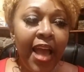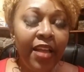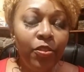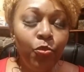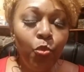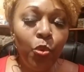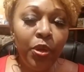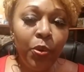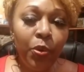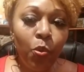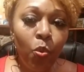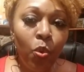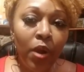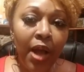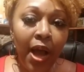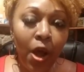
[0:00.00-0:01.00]
or their
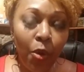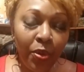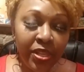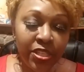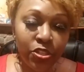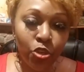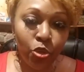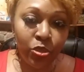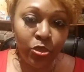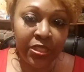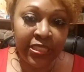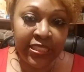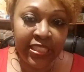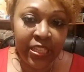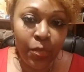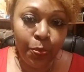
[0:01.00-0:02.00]
own beliefs,
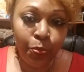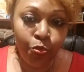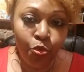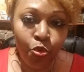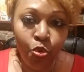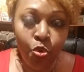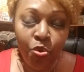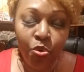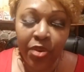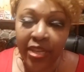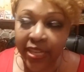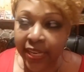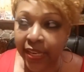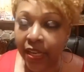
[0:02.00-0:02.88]
that is not only